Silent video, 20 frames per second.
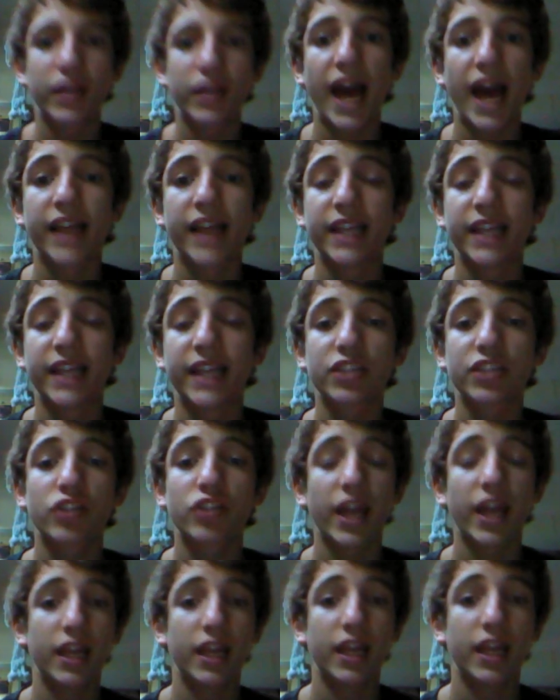Okay, so
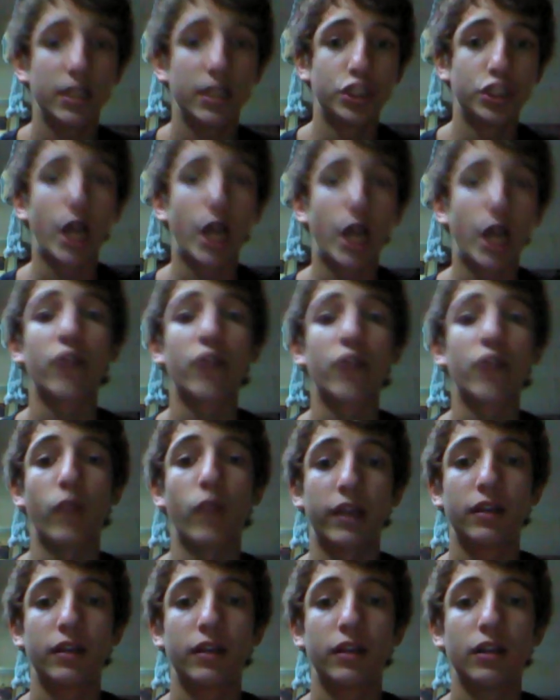yeah, yesterday,
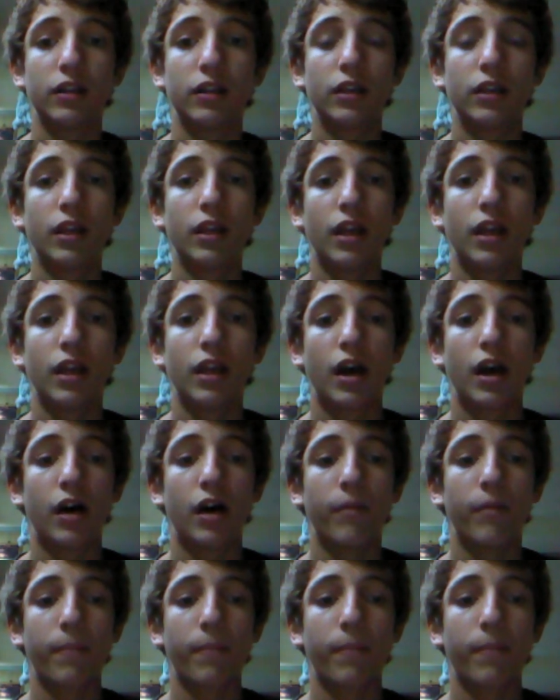John went.
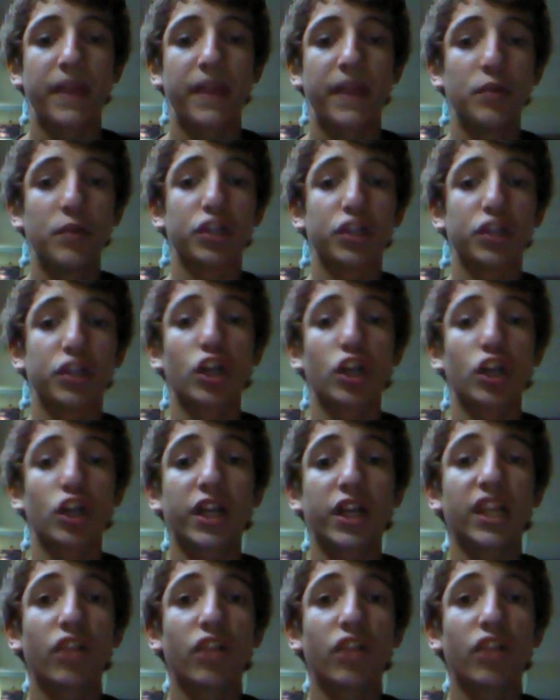He
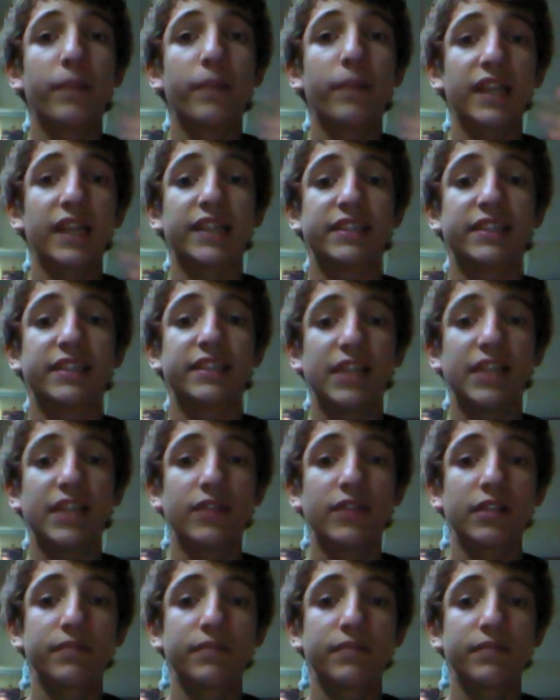was looking a little bit
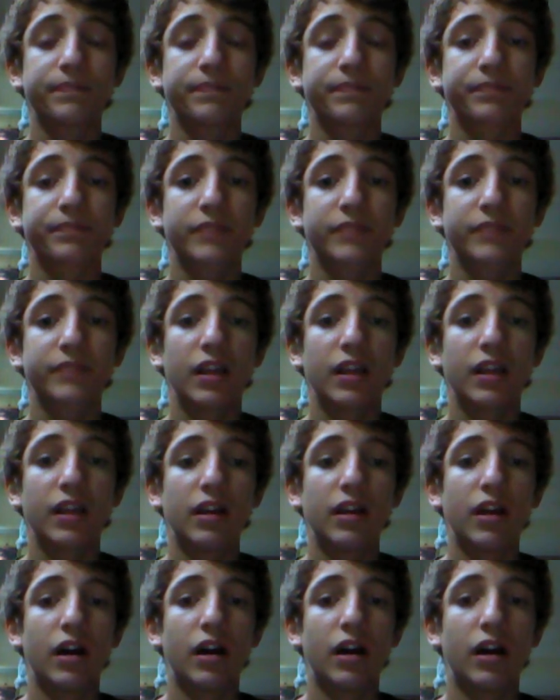like Steven,
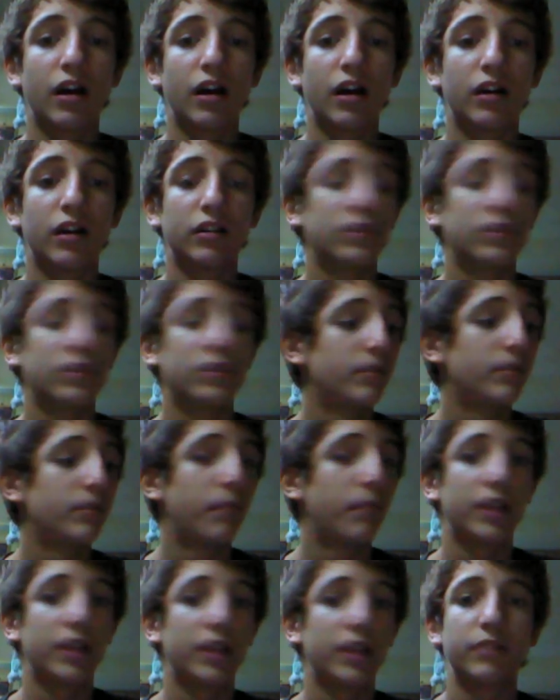
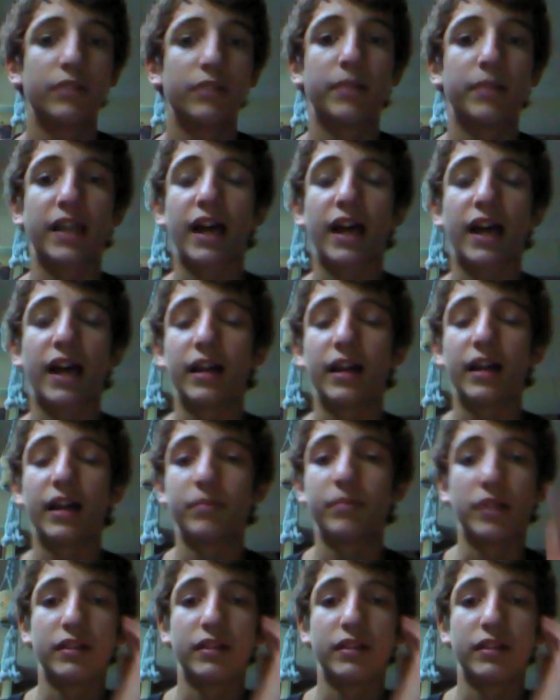
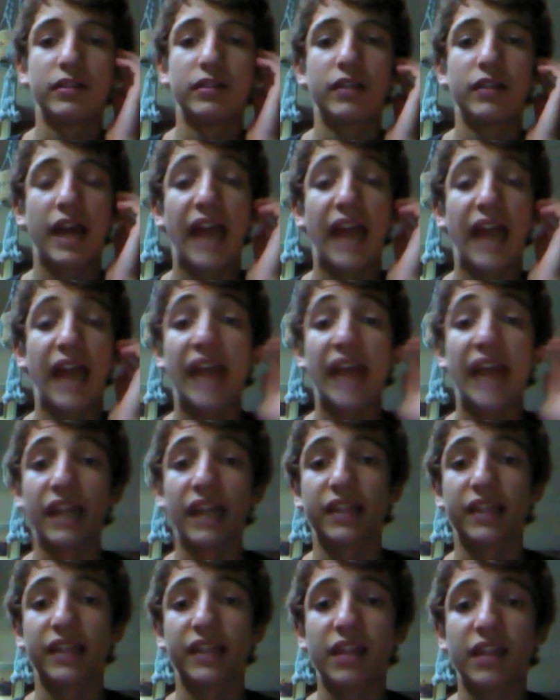
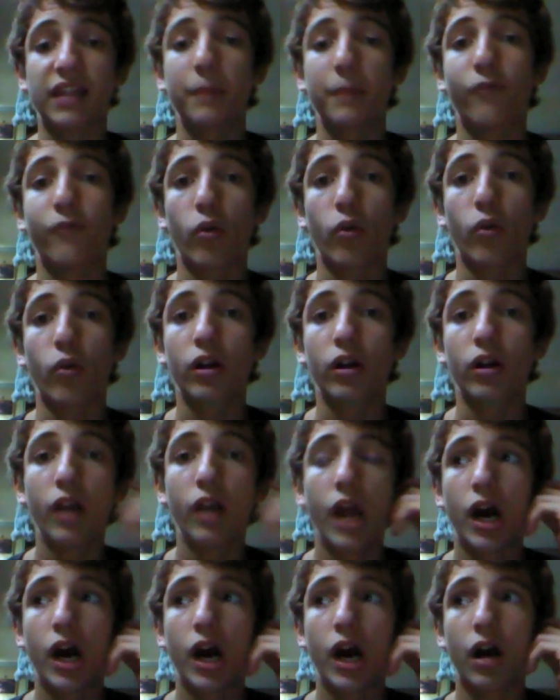and like the day
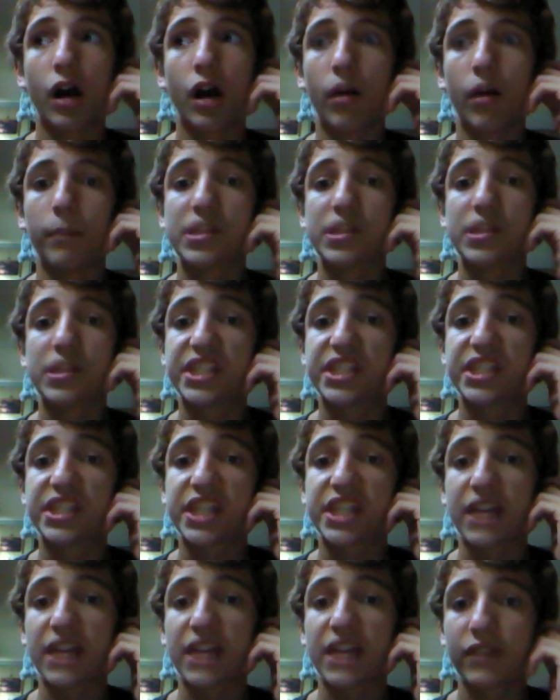before,
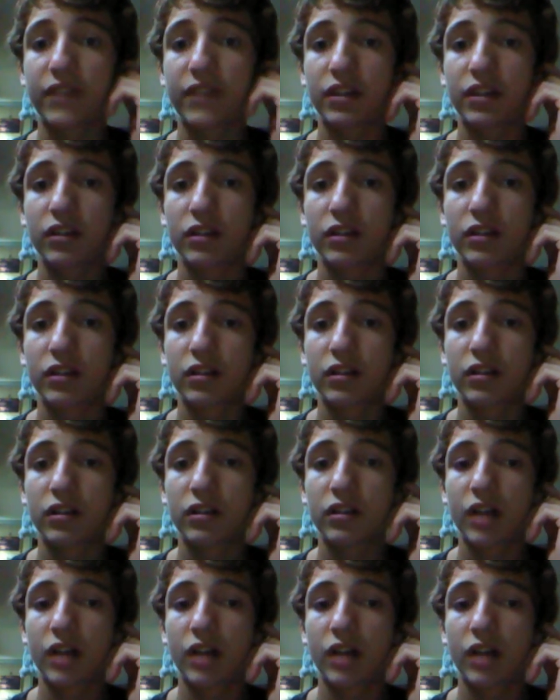Steven